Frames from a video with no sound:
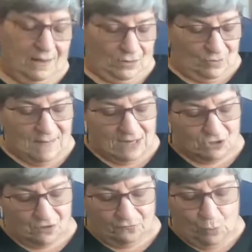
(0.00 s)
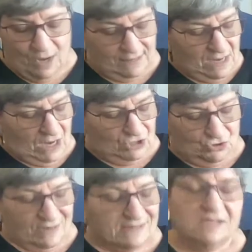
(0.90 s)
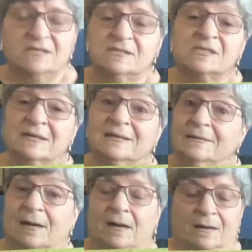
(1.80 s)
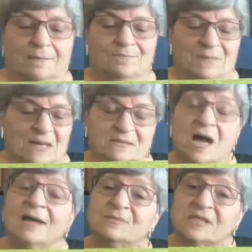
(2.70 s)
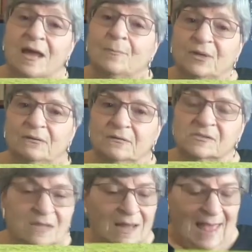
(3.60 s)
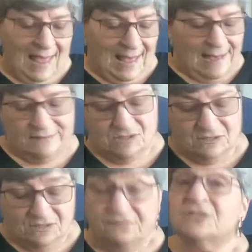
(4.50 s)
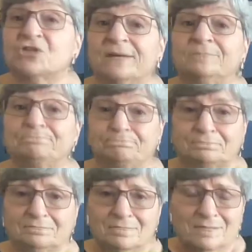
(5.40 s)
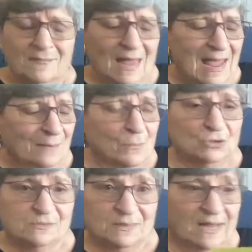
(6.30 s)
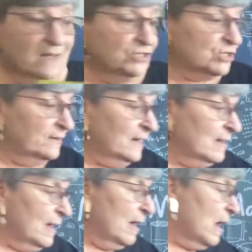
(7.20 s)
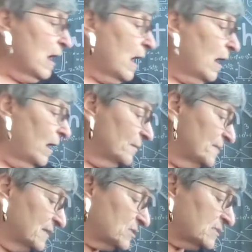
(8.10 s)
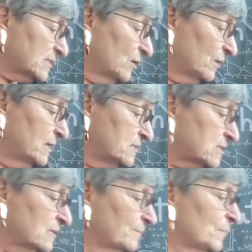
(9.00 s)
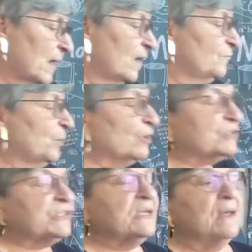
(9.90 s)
A Remainder of One, addresses times tables and division and multiplication. There's a series of books